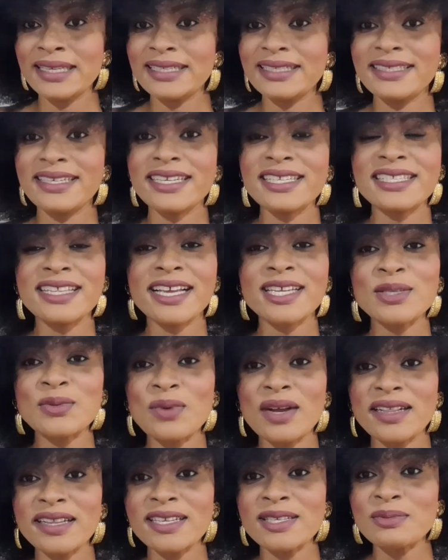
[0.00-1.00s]
This next
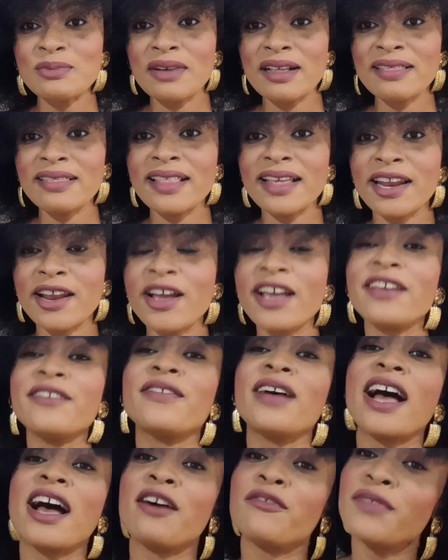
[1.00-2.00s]
one is one that I
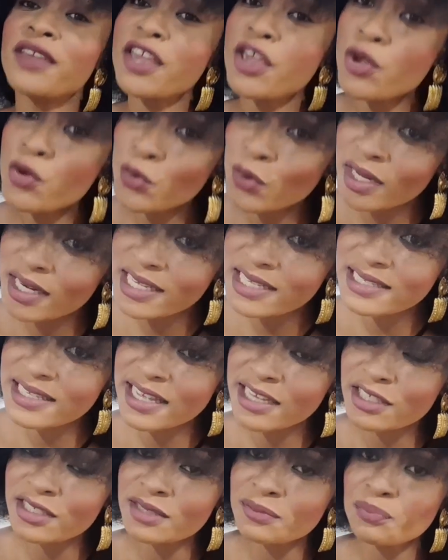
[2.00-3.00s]
have equally
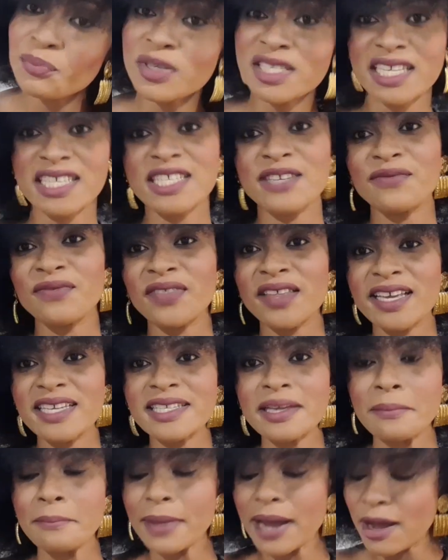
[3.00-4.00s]
said positive
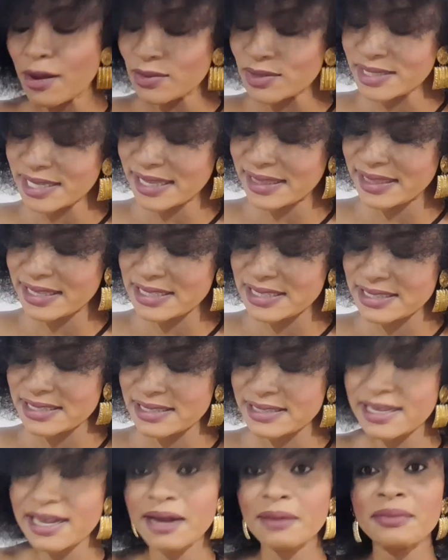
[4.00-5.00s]
things about, and this
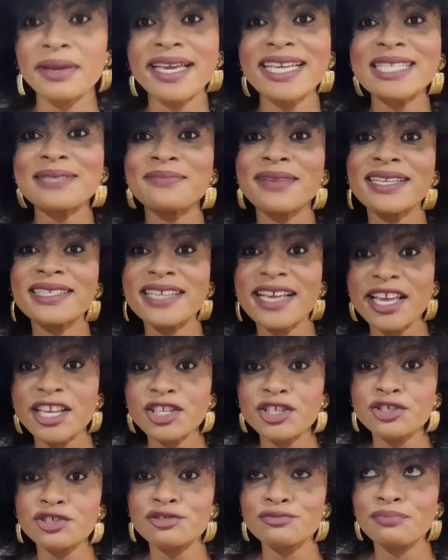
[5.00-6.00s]
is Kismet
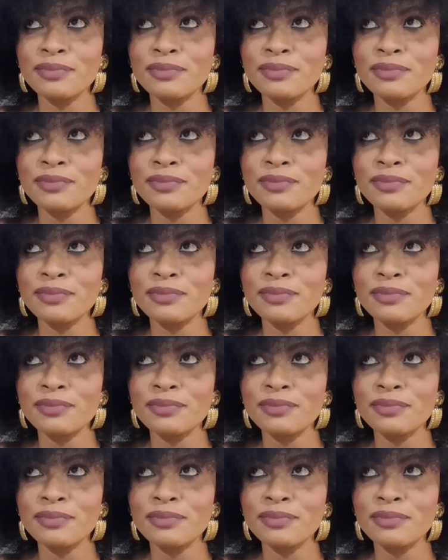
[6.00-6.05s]
Angel